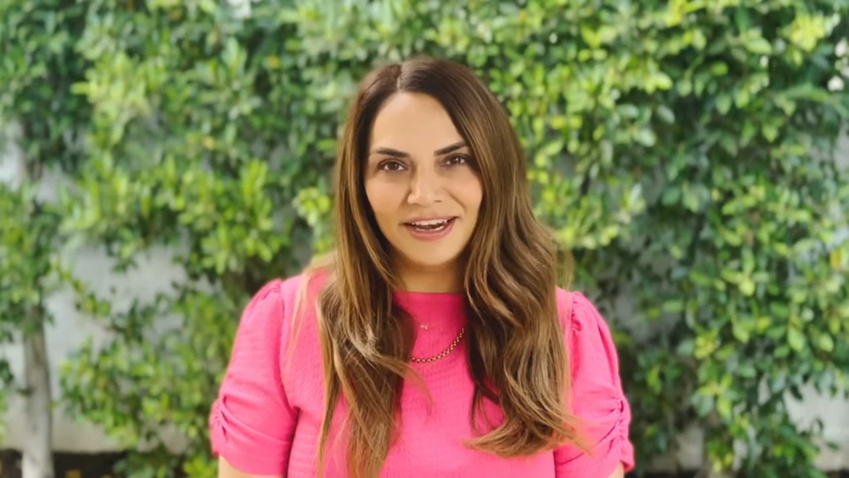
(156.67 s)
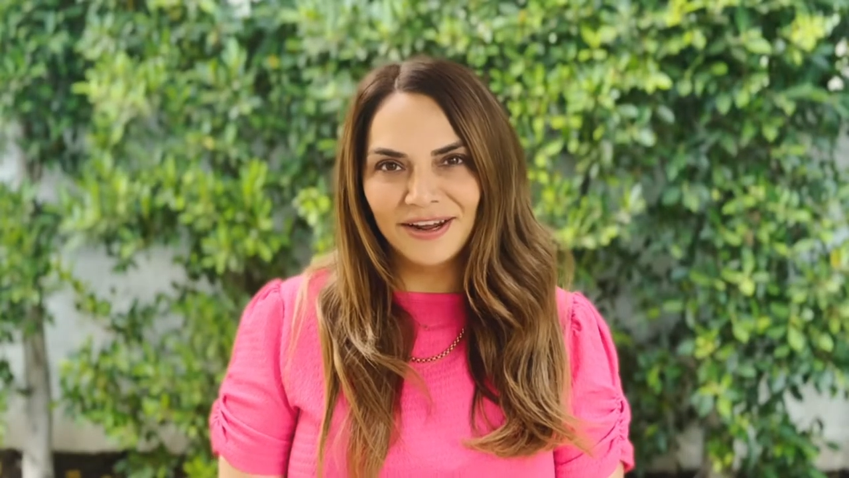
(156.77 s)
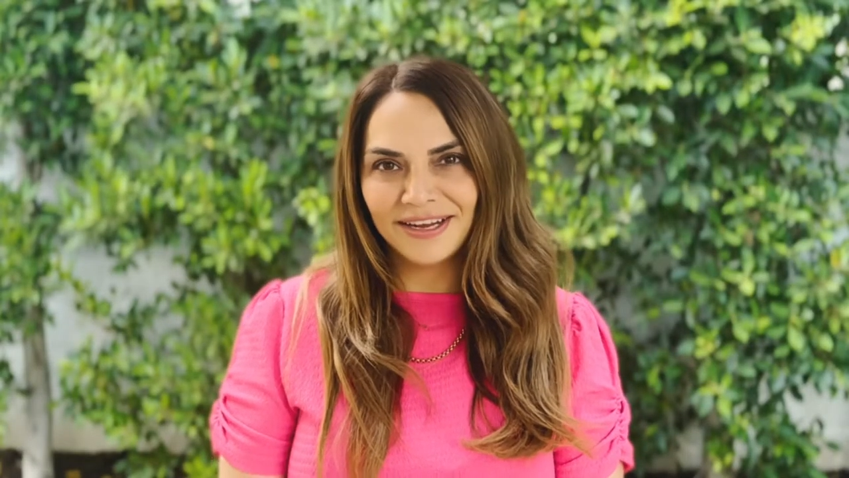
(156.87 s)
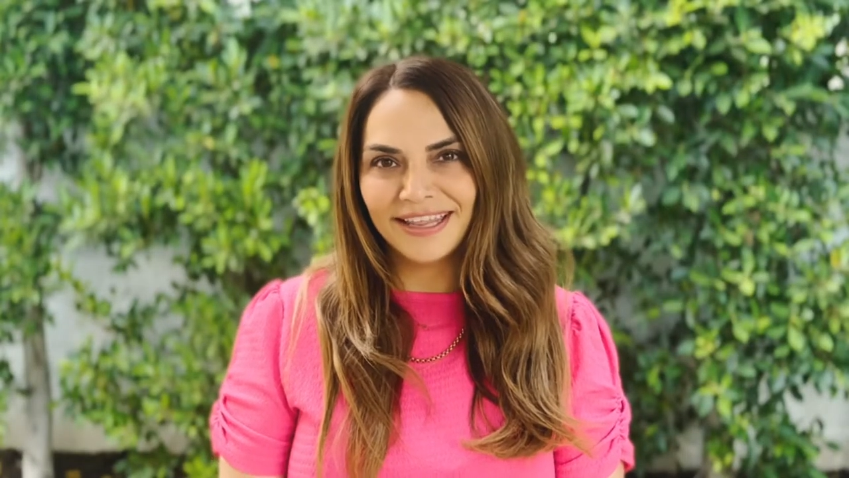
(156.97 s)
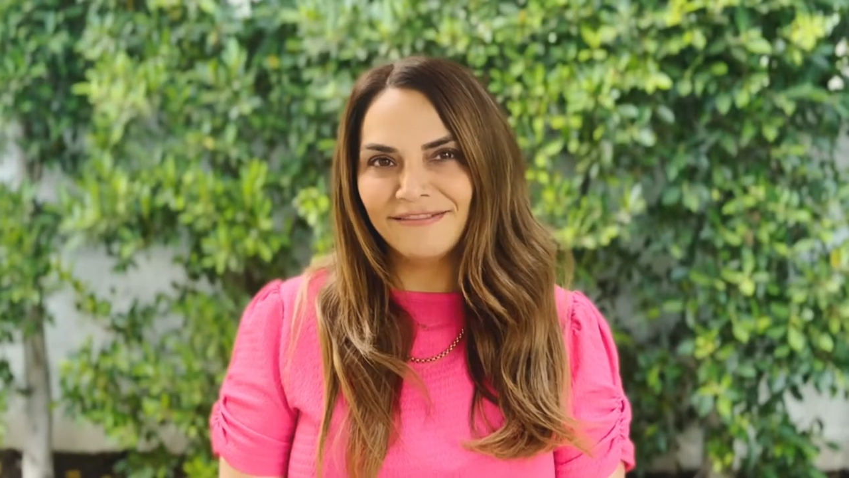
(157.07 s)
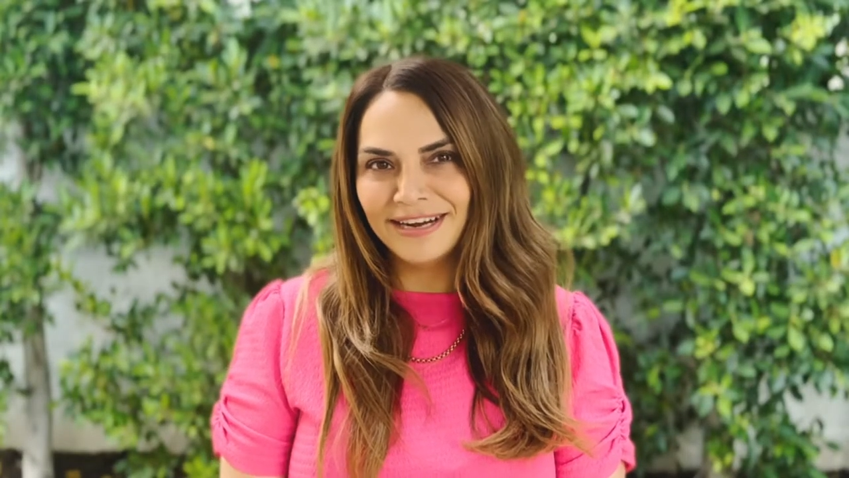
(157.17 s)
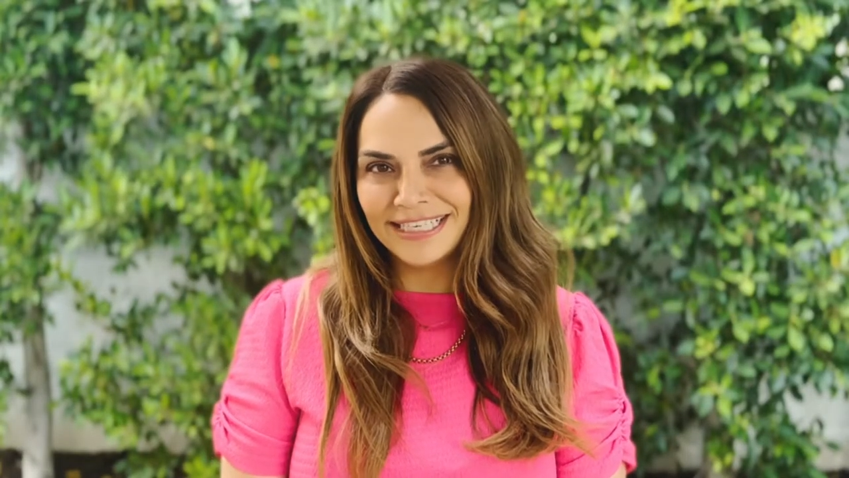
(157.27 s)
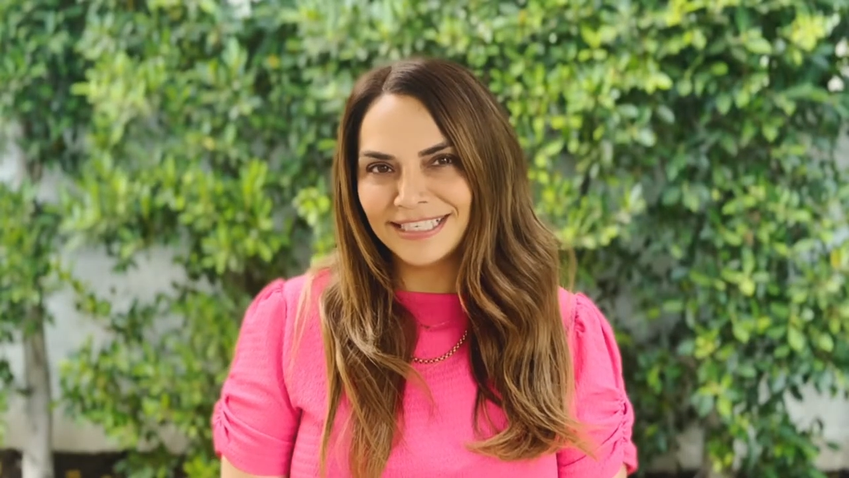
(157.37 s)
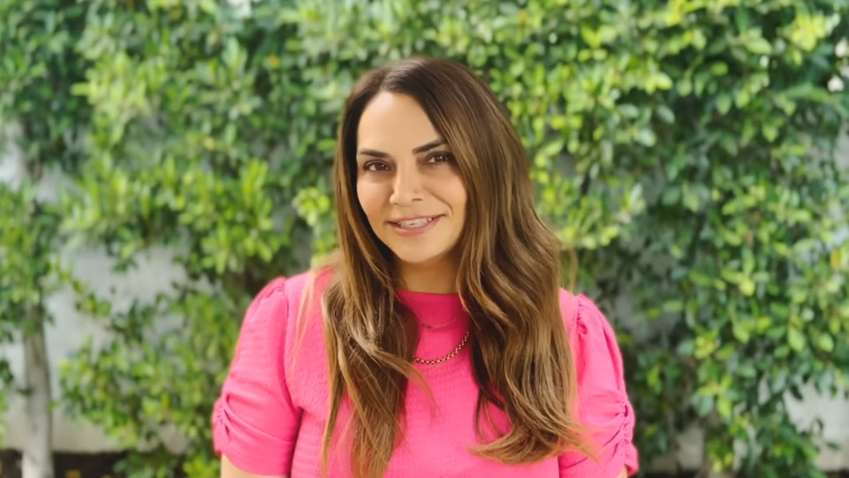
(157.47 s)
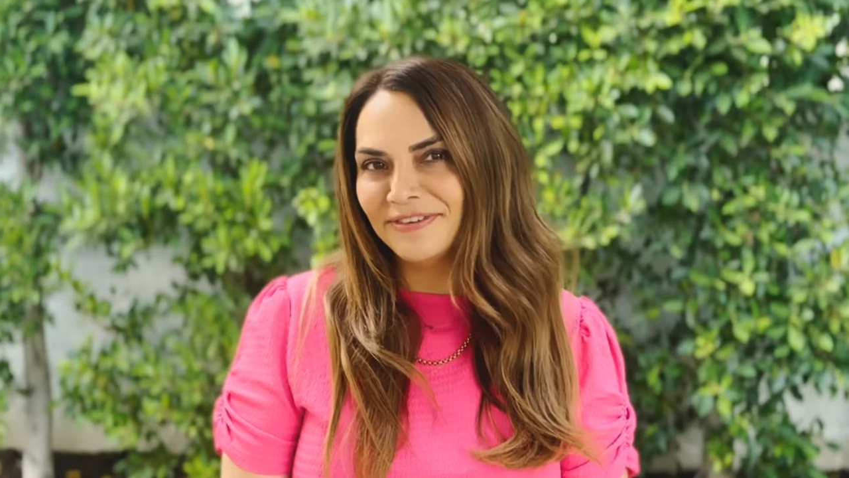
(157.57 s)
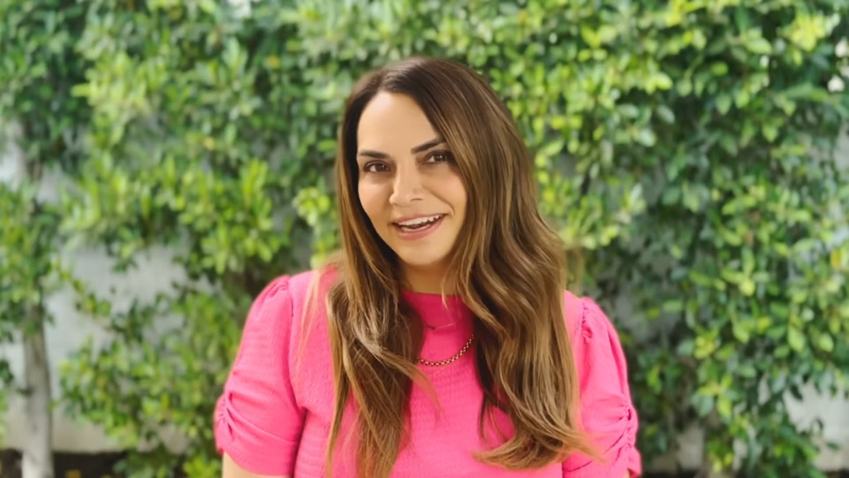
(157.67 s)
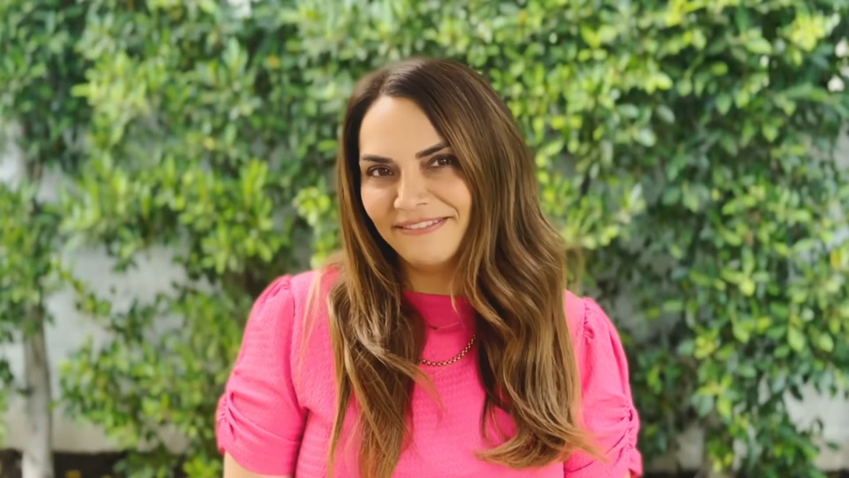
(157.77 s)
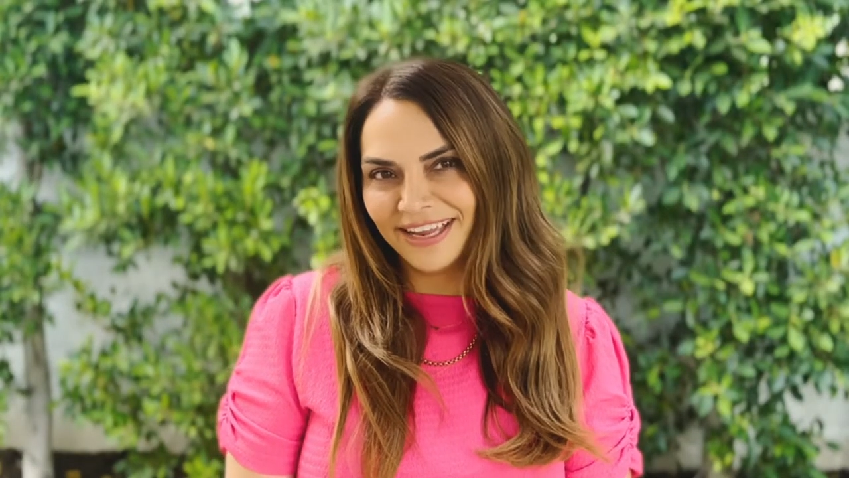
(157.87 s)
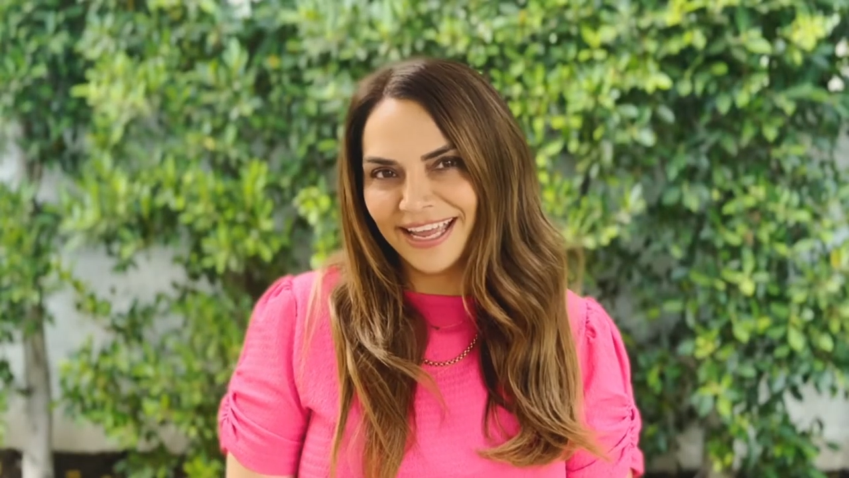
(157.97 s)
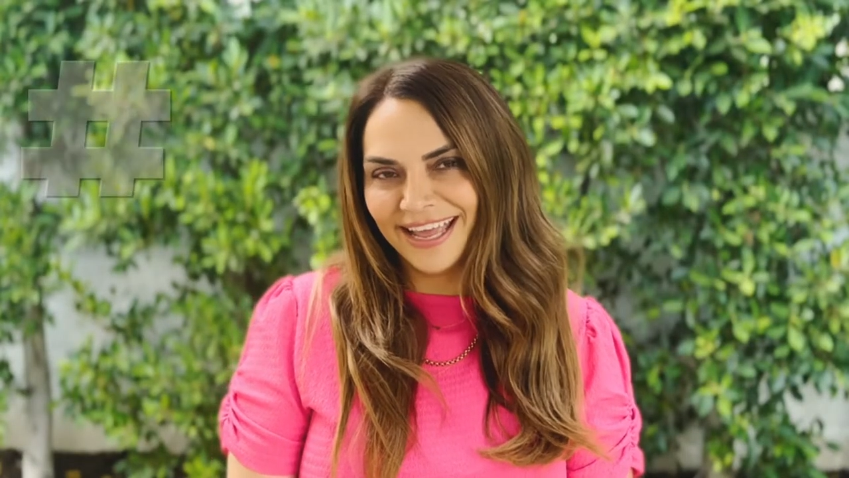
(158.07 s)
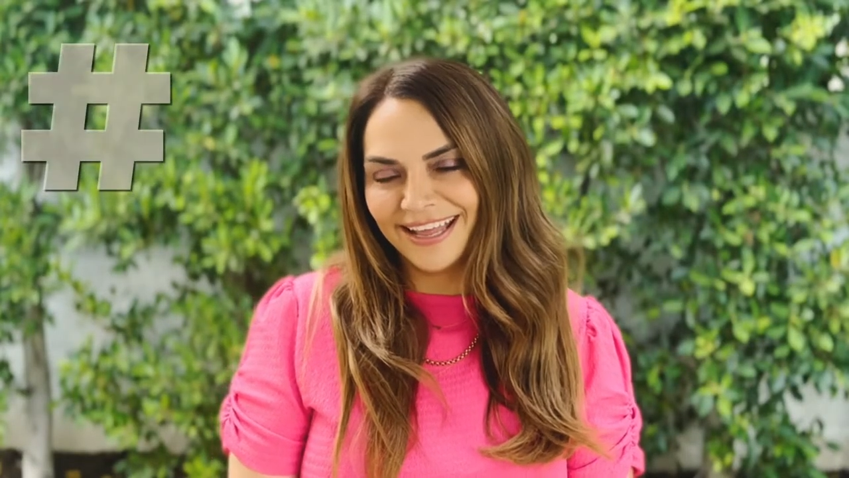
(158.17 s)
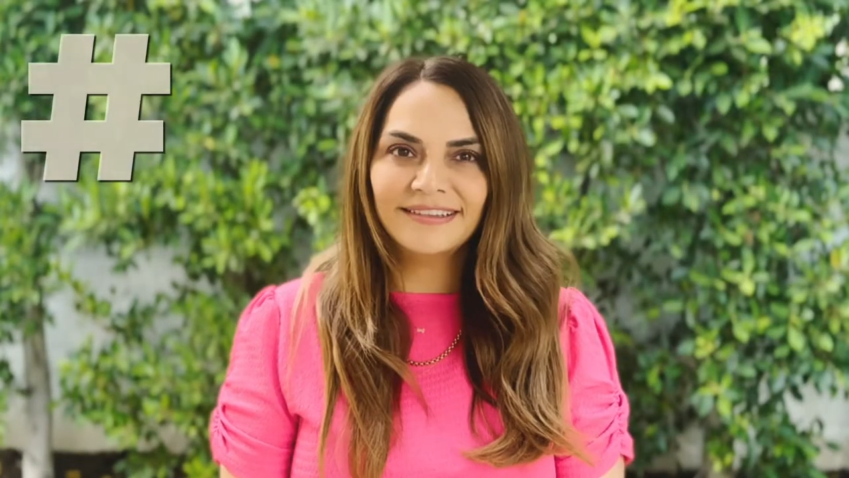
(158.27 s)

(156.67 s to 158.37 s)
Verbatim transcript: look at the reasons for living here.